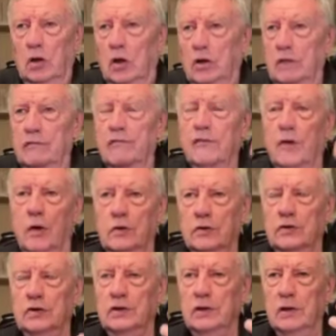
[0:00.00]
got in
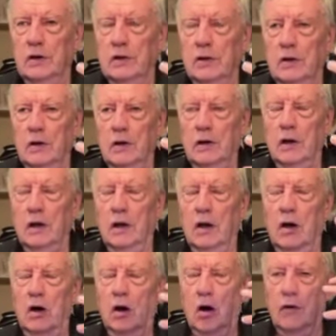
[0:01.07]
front
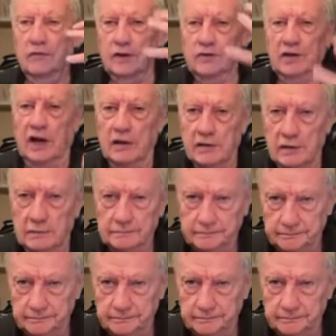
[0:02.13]
of the sun,